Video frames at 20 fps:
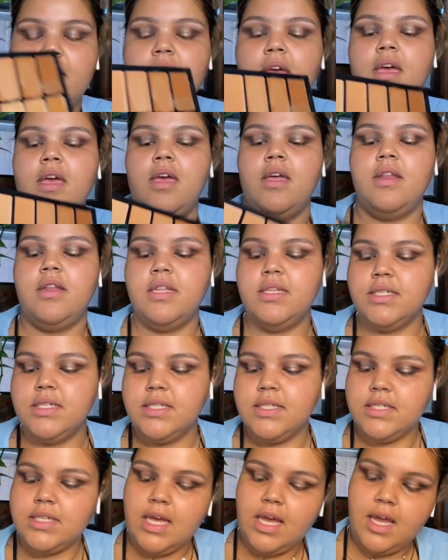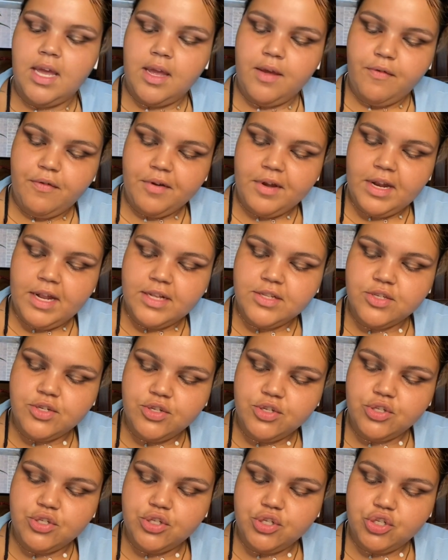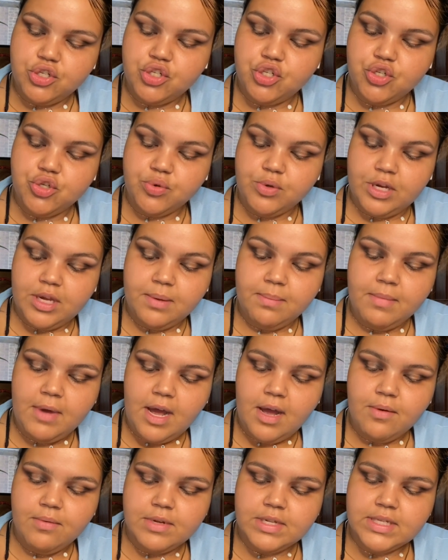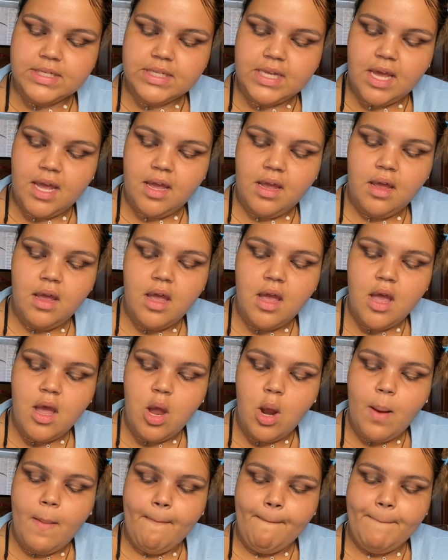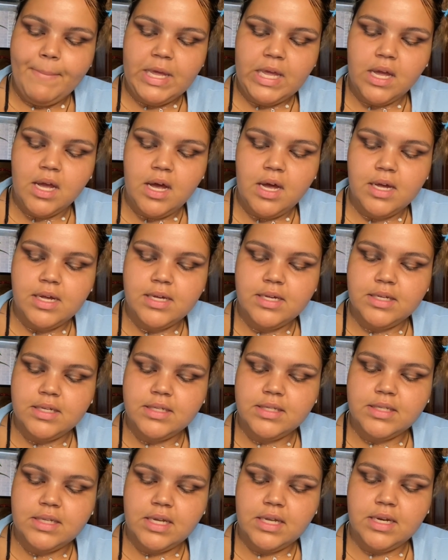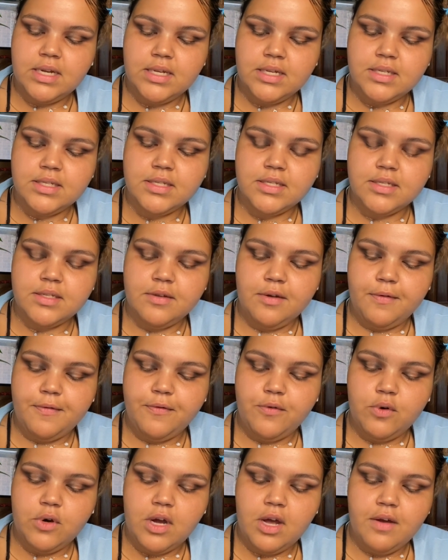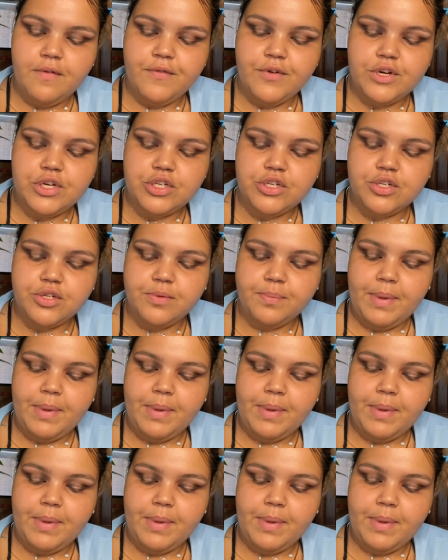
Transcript: And this is a freelancer's dream, I would say, because it is a full coverage